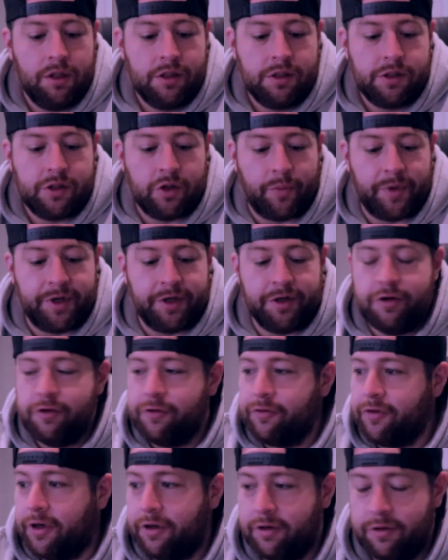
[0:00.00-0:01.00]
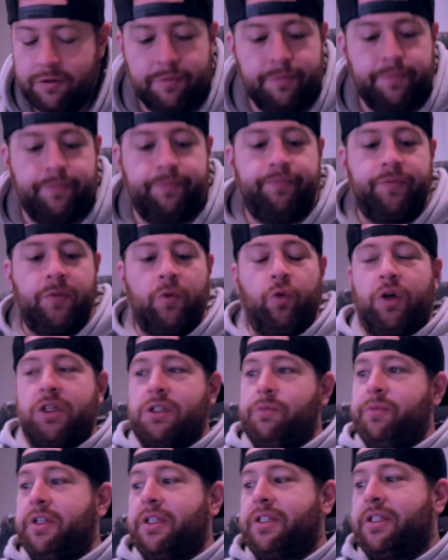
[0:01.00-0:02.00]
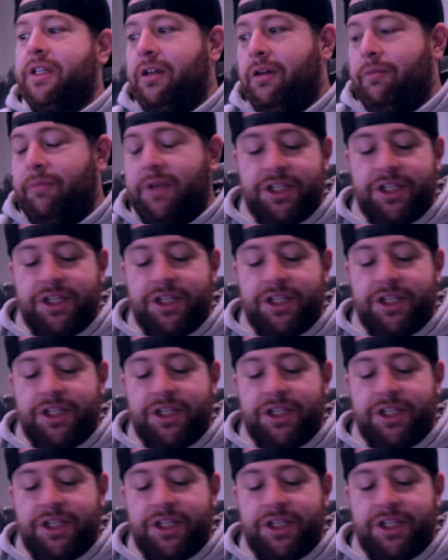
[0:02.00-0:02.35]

So my new phone wants me to set up